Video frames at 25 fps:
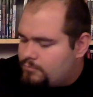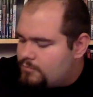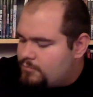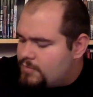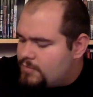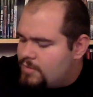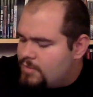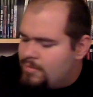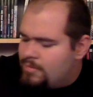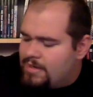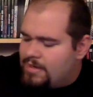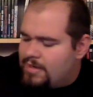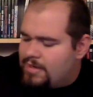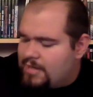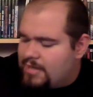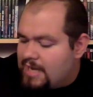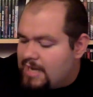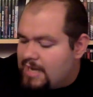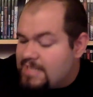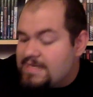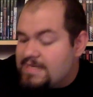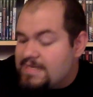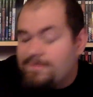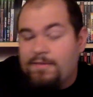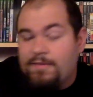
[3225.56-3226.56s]
But
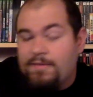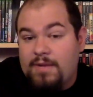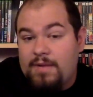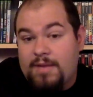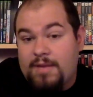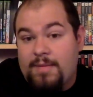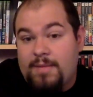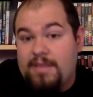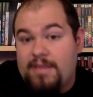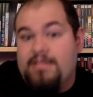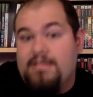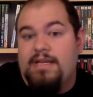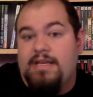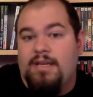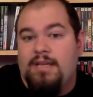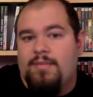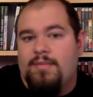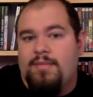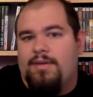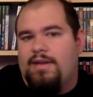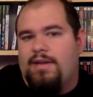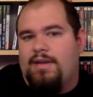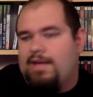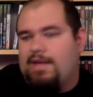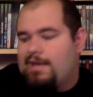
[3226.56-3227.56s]
I definitely recommend it to
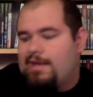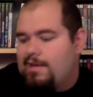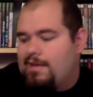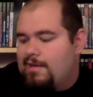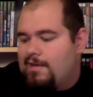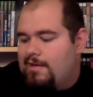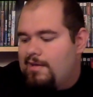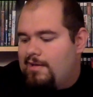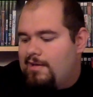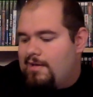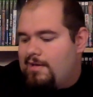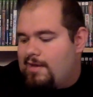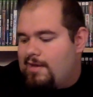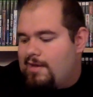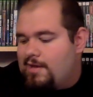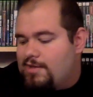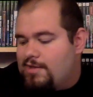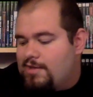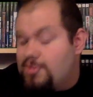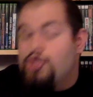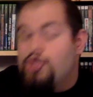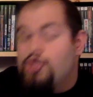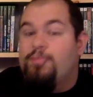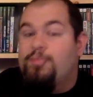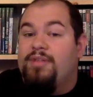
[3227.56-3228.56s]
anybody.
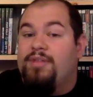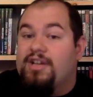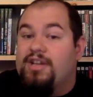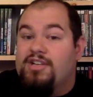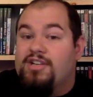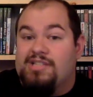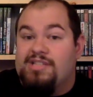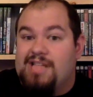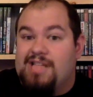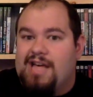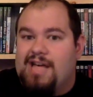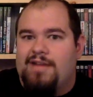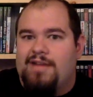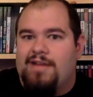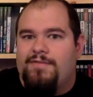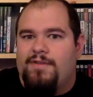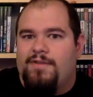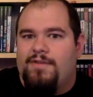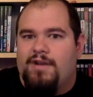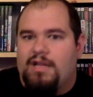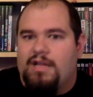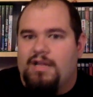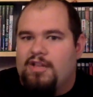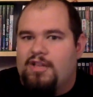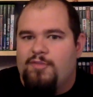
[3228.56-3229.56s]
2-player is a lot of
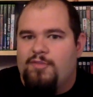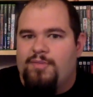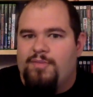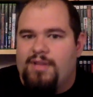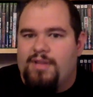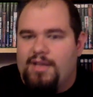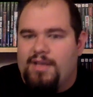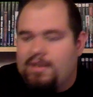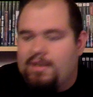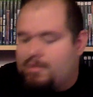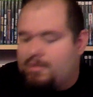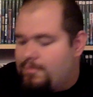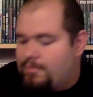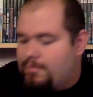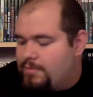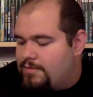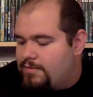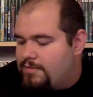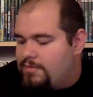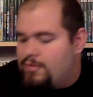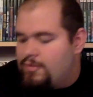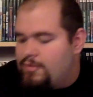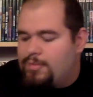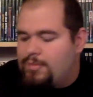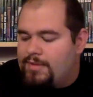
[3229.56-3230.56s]
fun. I love playing it with
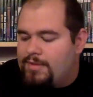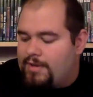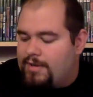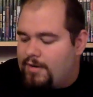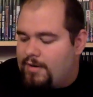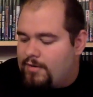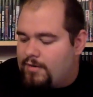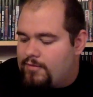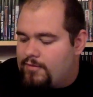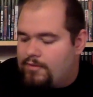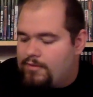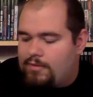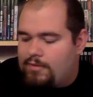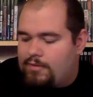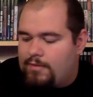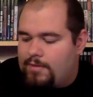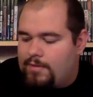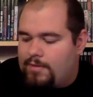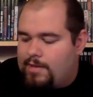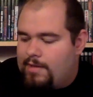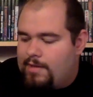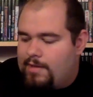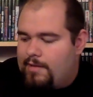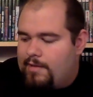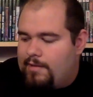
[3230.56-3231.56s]
a 2-player, so
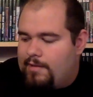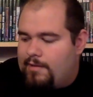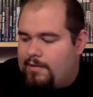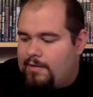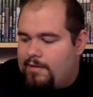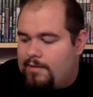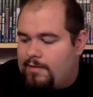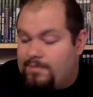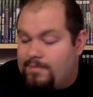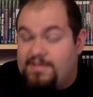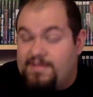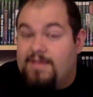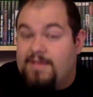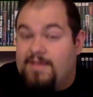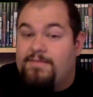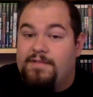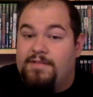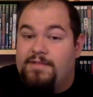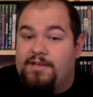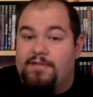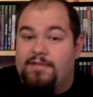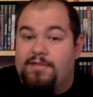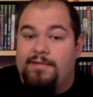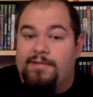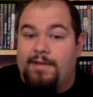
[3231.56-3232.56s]

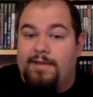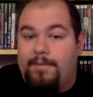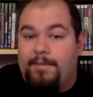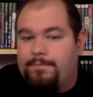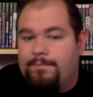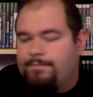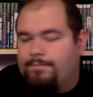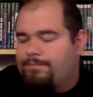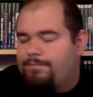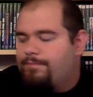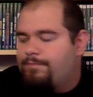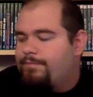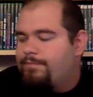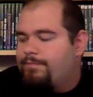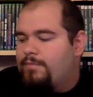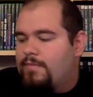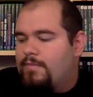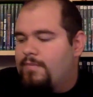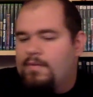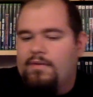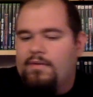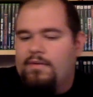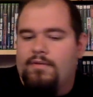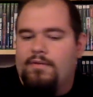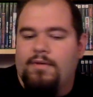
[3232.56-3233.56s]
definitely a good game.
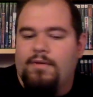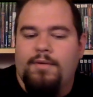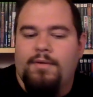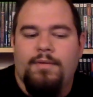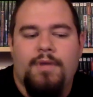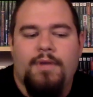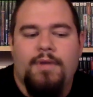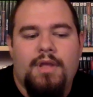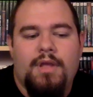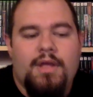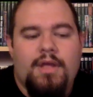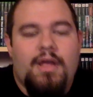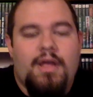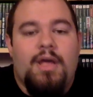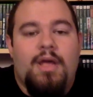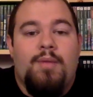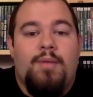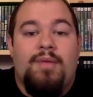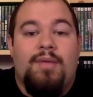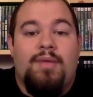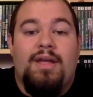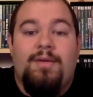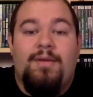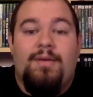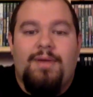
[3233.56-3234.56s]
So,
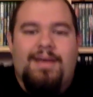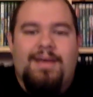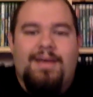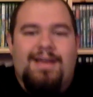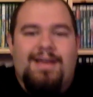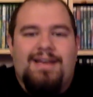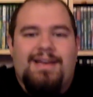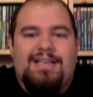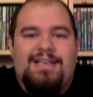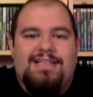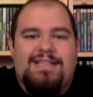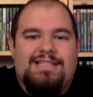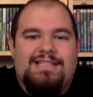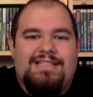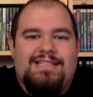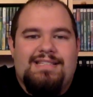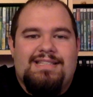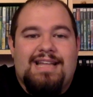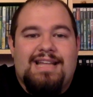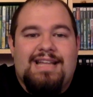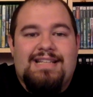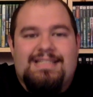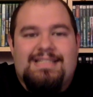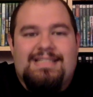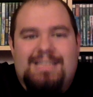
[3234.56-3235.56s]
but anyway, guys,
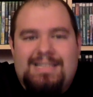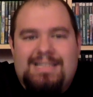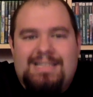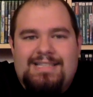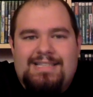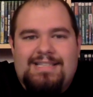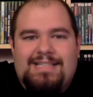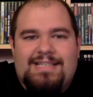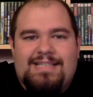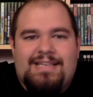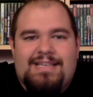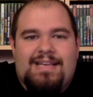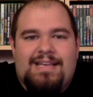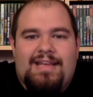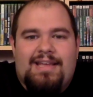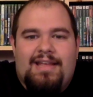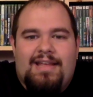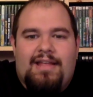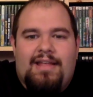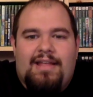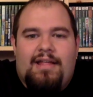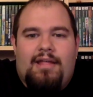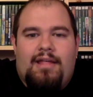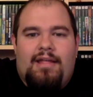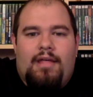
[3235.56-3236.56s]
that's it.
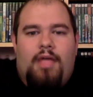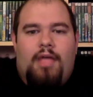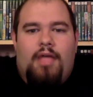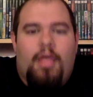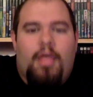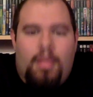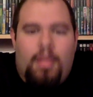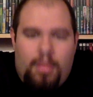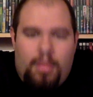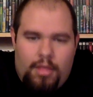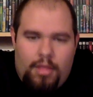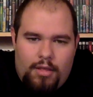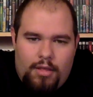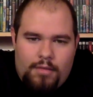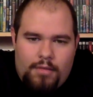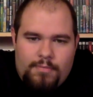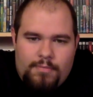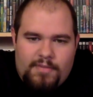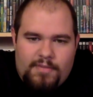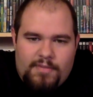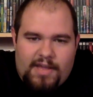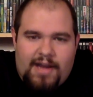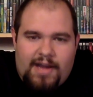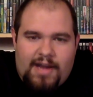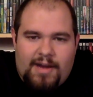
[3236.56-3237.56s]

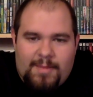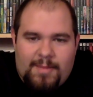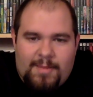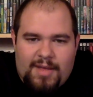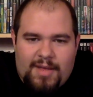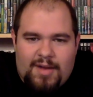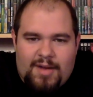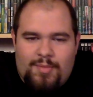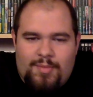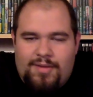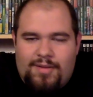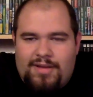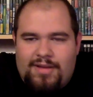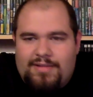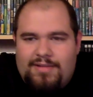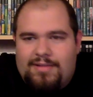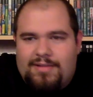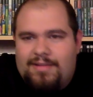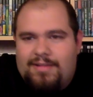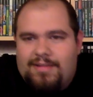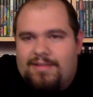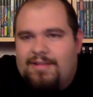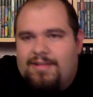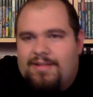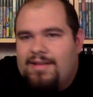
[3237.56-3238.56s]
Tired, I'm out of breath.